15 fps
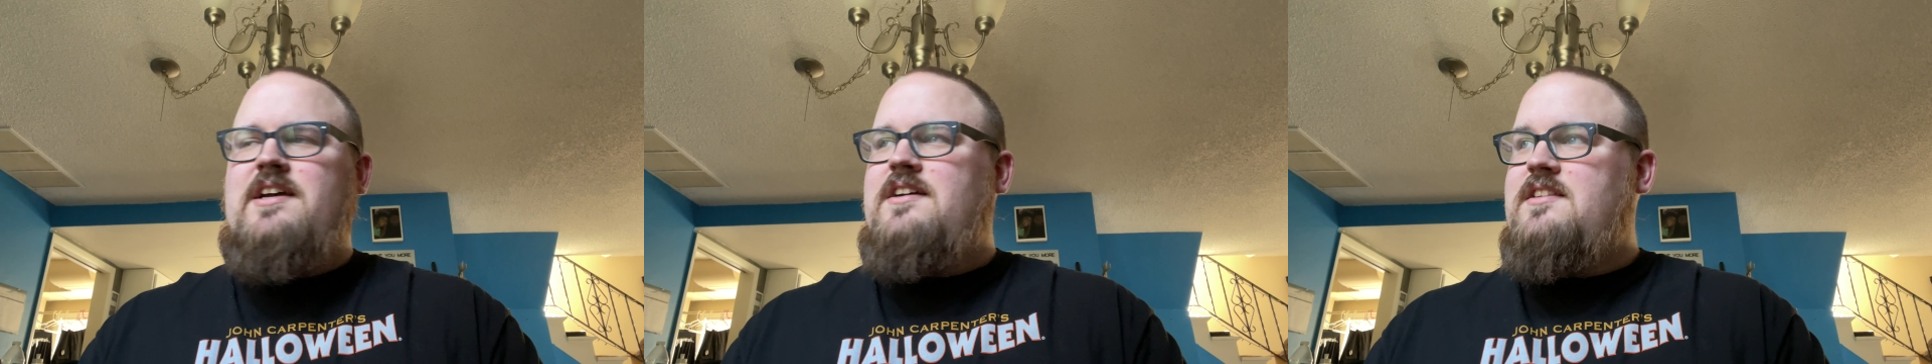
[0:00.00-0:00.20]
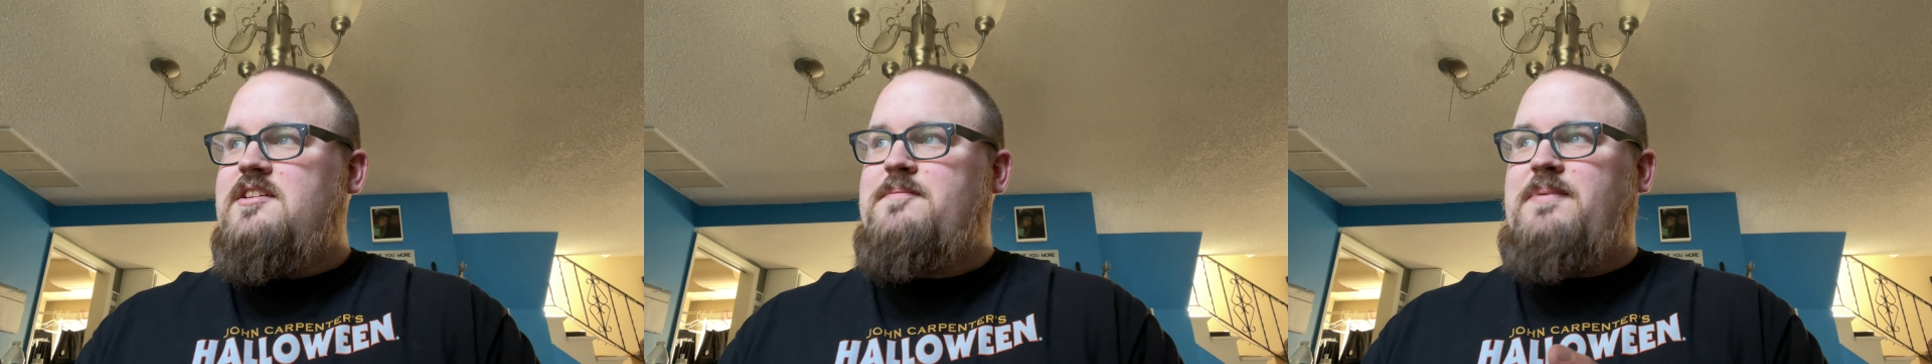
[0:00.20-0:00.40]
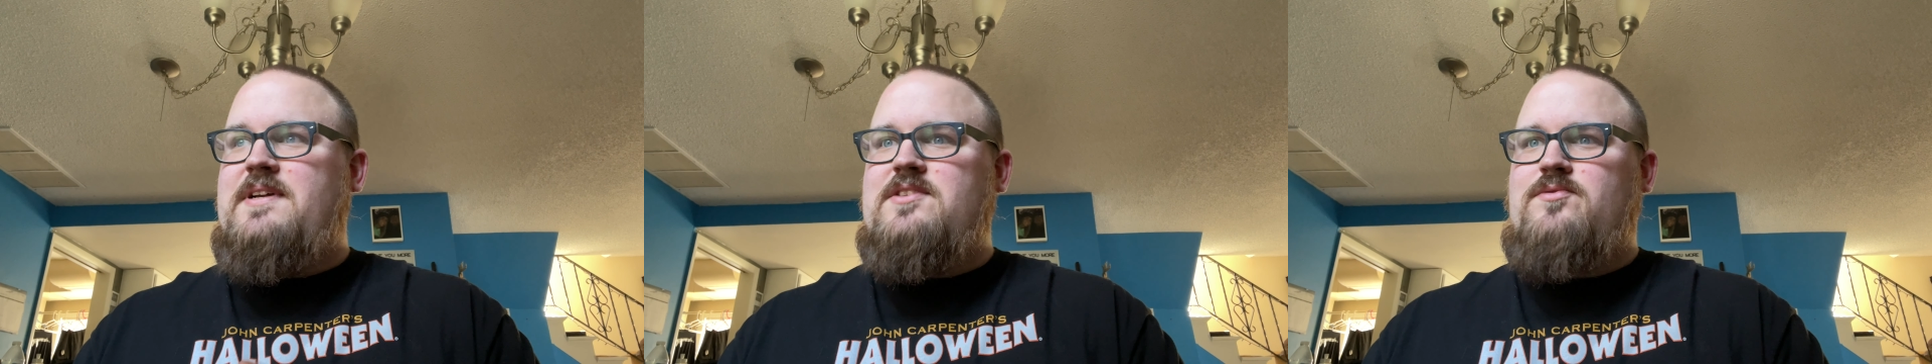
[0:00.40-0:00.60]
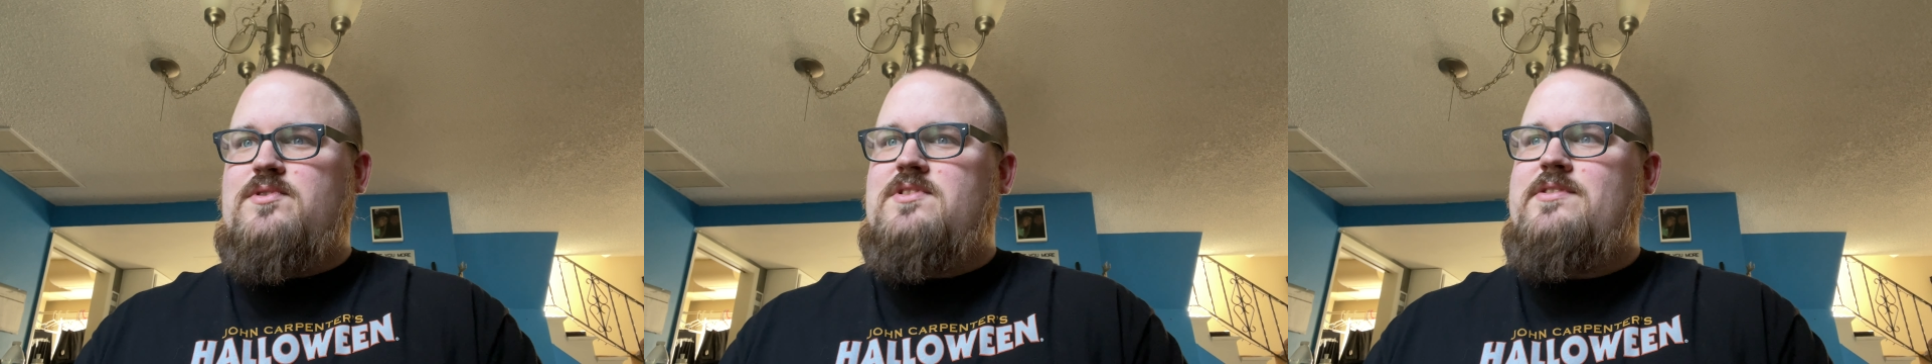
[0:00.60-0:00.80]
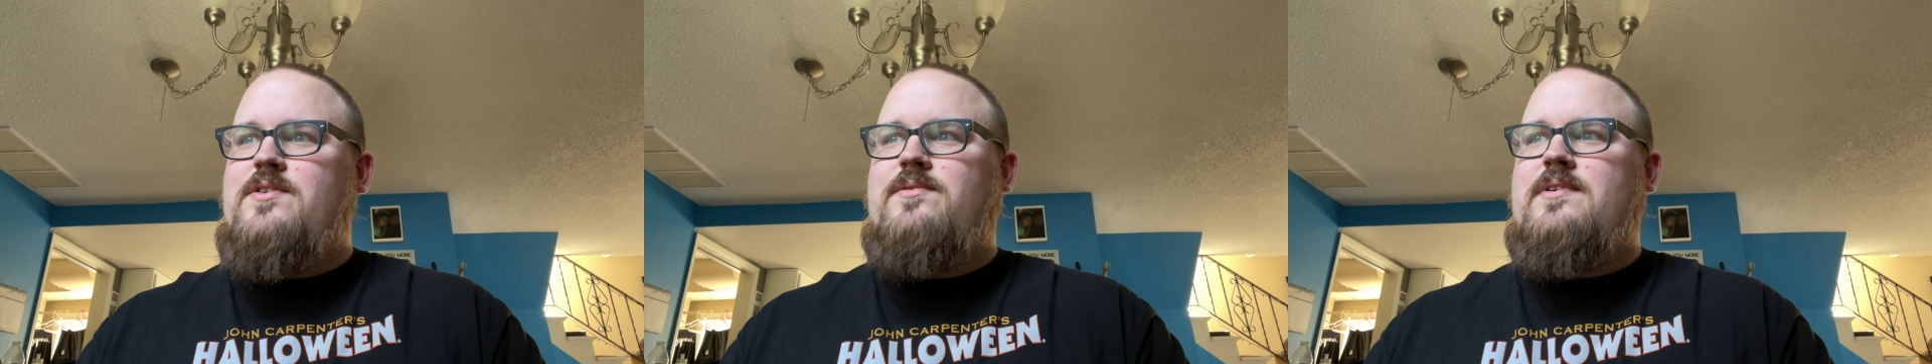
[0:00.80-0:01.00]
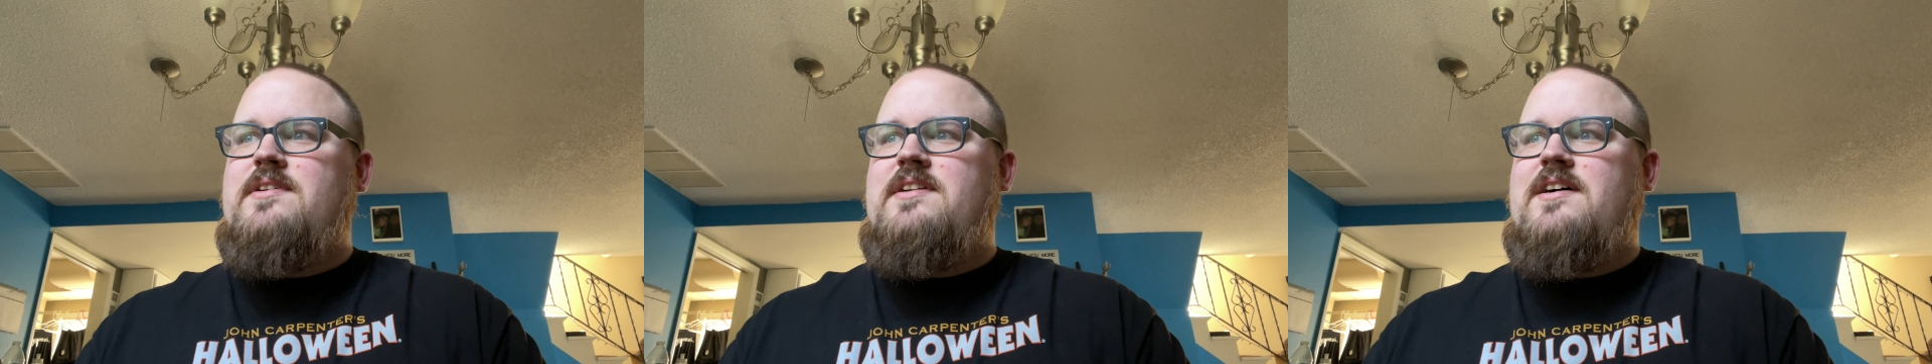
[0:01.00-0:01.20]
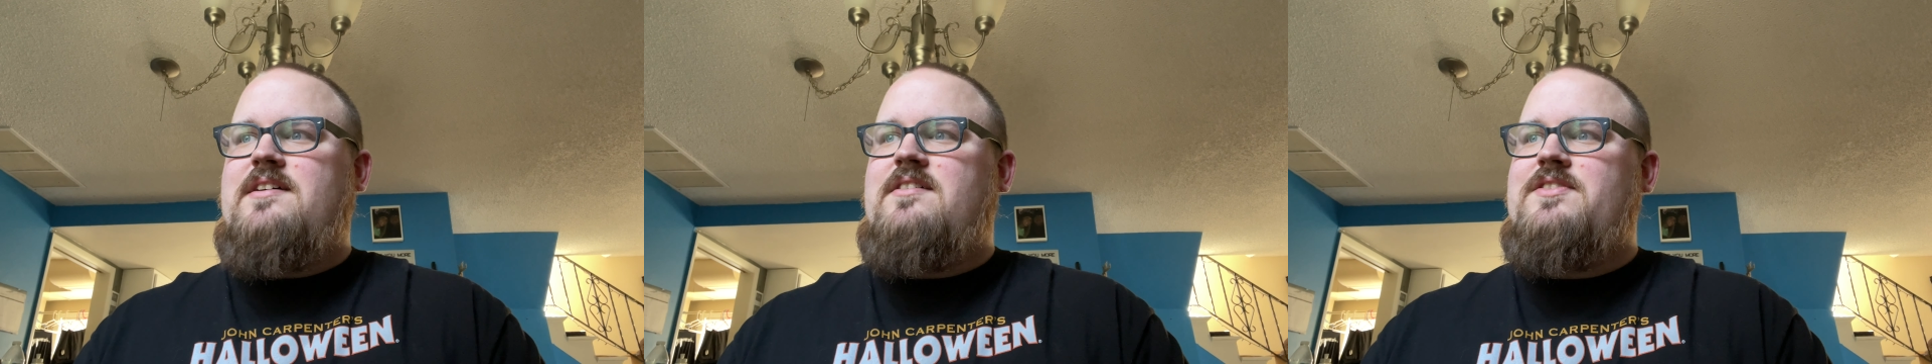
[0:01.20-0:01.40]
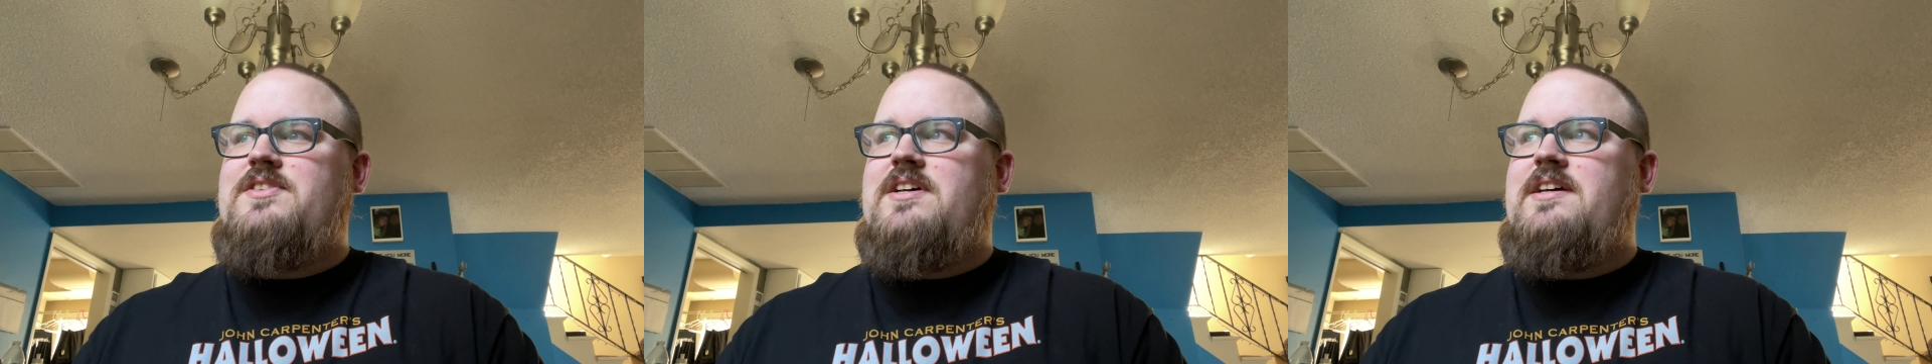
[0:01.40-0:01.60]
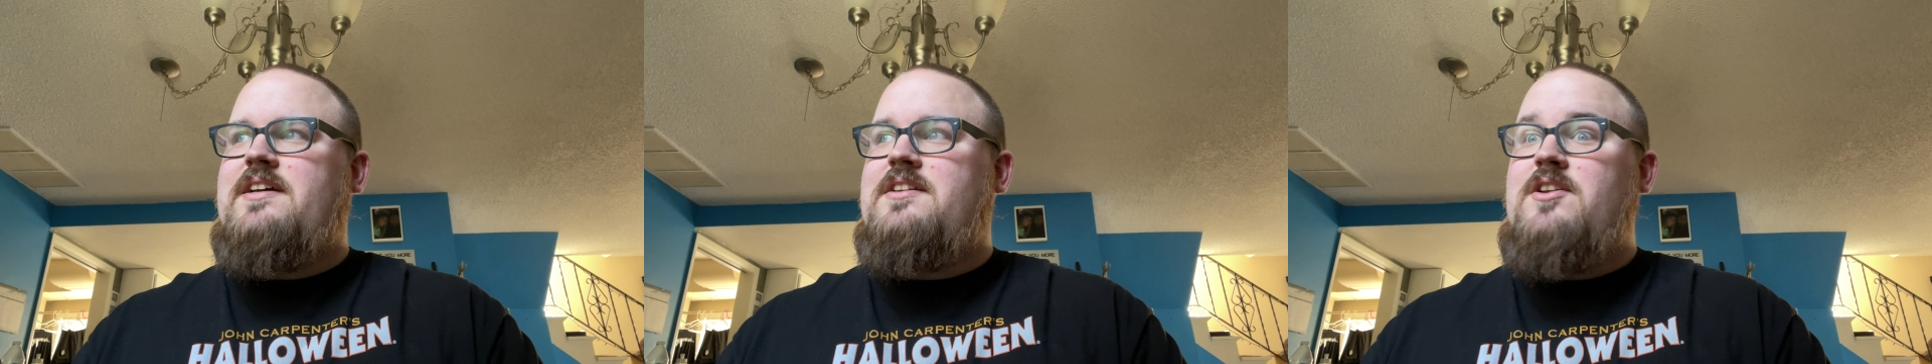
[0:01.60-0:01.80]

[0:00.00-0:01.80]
This place was so run down. I was like,